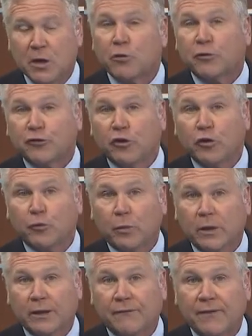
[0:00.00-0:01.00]
Kristen
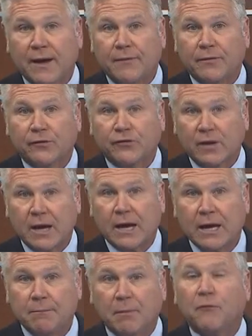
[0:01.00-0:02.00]
Goodwillie found the
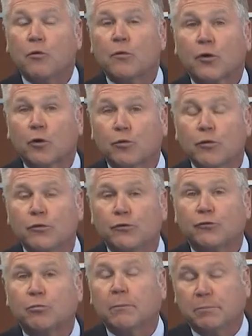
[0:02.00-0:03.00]
sign before the
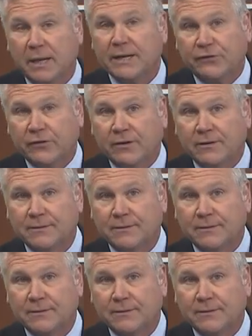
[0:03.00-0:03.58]
crews replaced it.